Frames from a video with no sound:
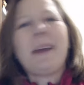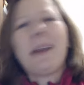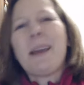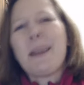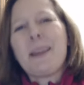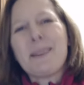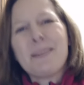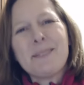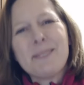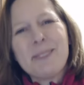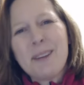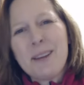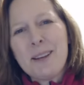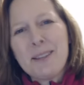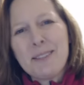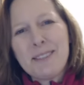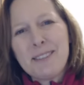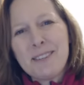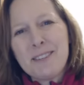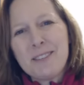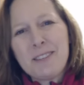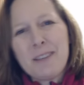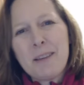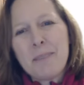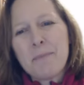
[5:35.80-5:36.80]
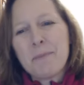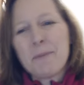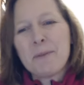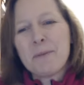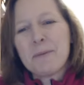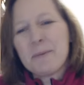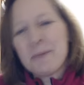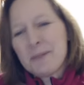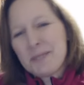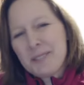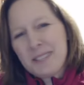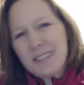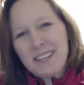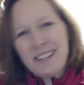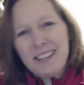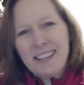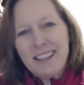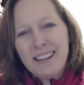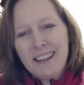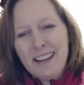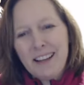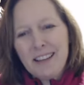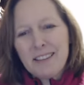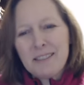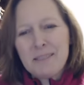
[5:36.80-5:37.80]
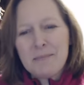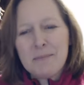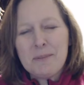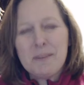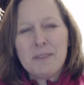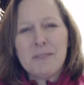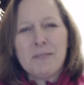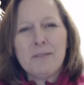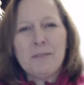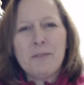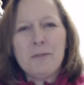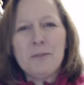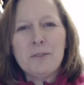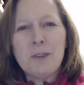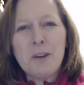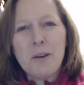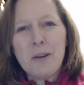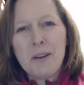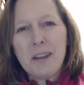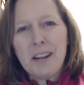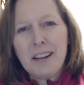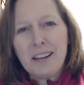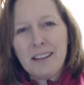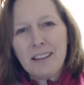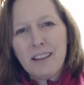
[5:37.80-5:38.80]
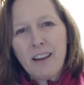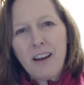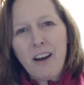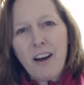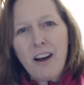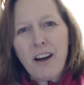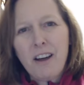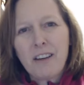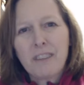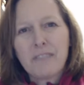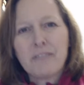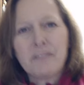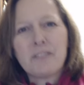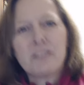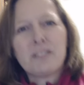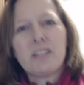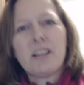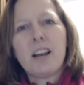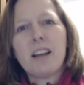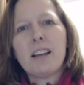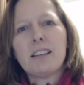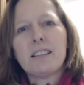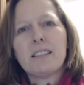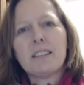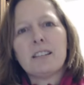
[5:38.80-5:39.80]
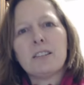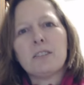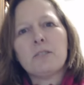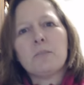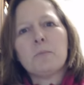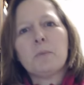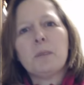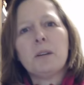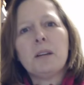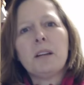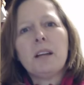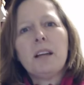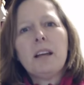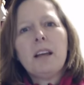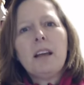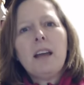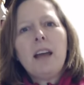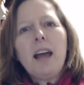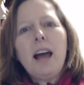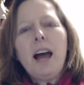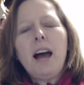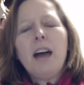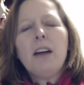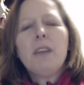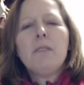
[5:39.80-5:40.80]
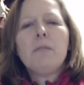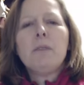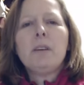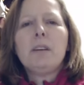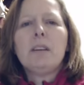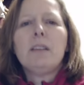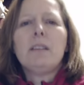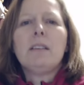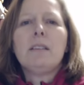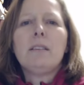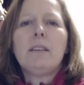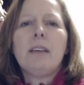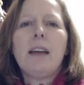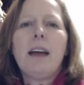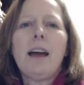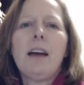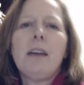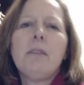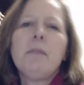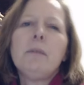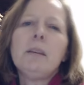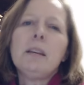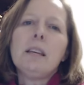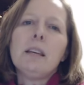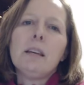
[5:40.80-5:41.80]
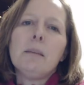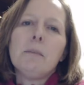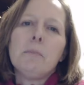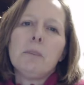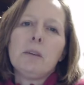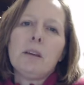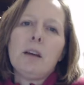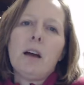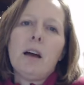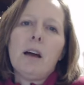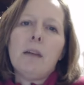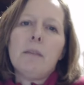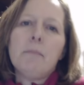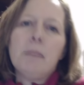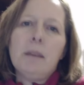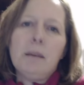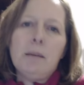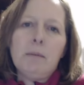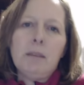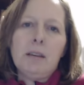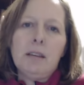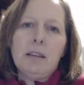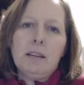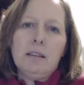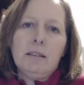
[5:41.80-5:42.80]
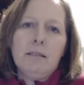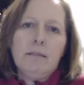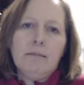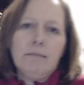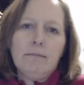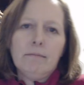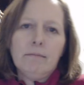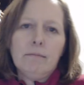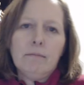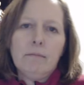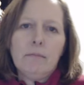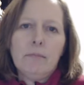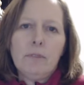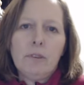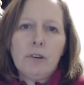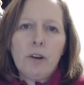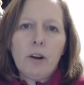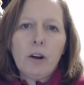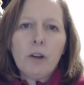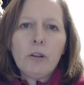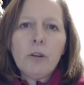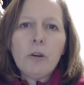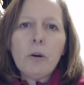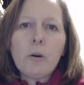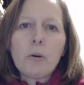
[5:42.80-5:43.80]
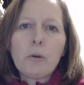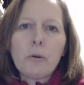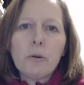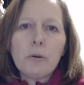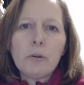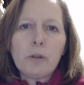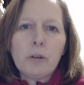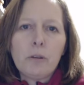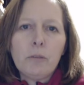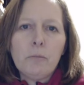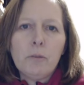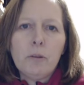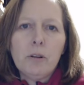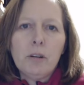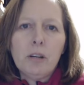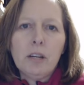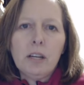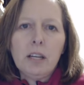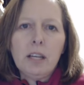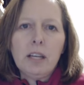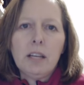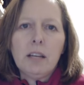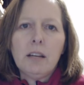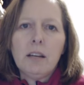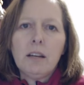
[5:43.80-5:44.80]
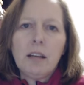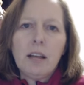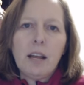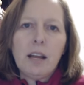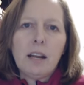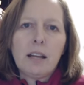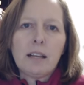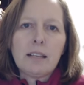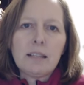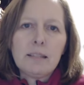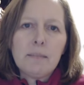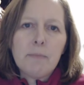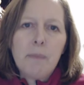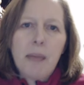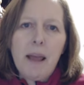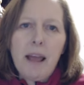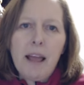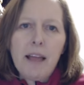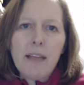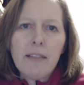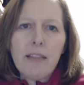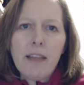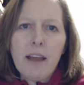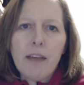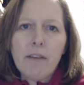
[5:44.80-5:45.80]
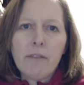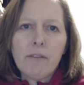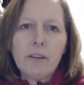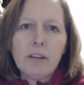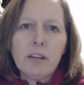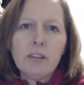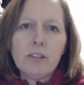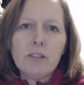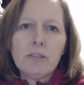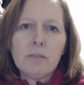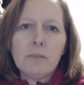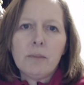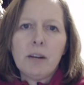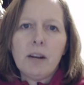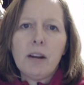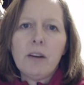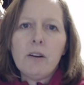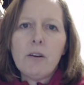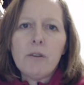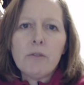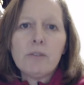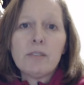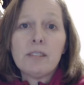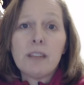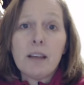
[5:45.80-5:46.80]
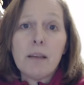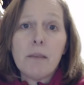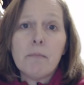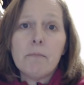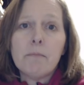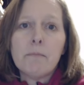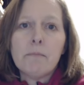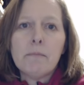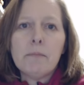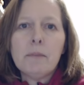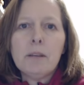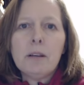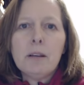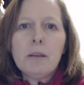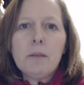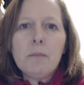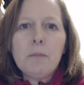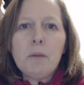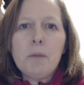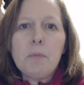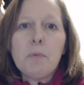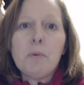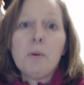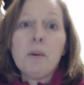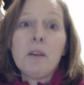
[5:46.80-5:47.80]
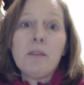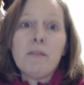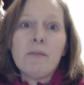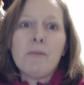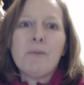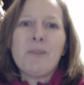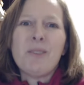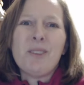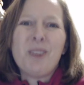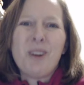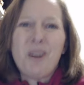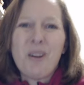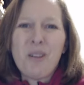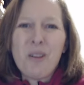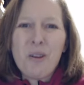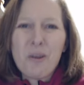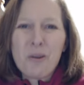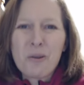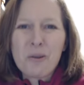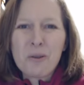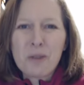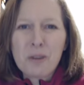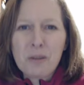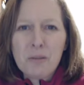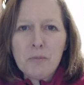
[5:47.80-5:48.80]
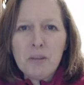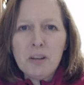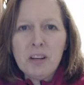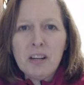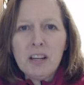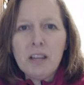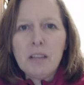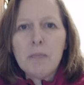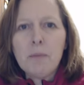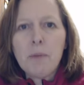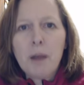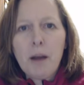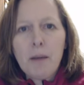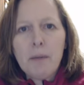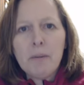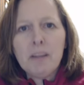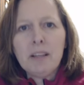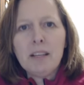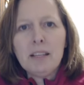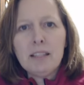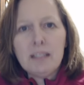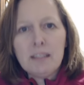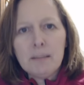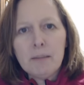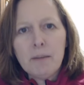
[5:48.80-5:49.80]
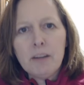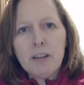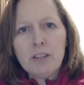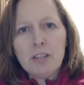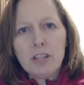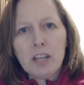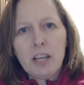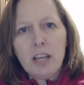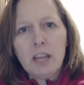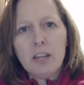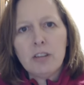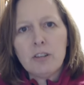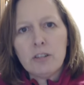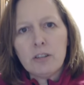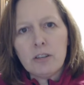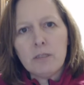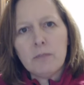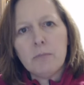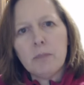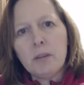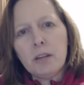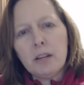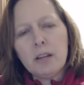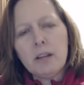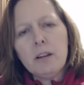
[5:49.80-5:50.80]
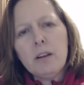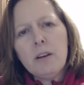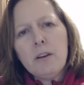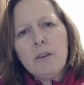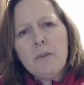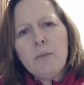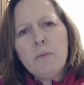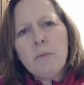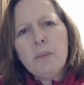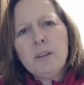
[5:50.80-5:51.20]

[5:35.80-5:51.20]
pancake and sausage supper, we'll see the announcement of who donated the hog for sausage. But how do we how do we get beyond maybe our local community and, and expand that reach? I mean, I know some people even within our local community probably need some education, but